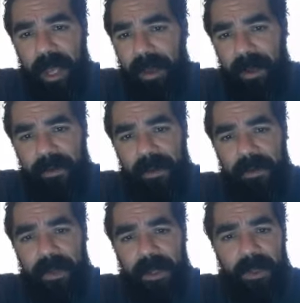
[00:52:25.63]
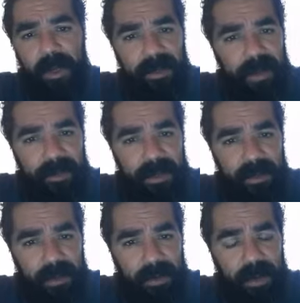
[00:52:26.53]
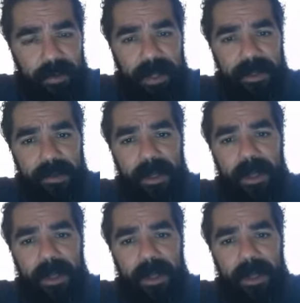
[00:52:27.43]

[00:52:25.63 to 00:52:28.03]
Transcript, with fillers: have a fucking 2500 for a one bedroom,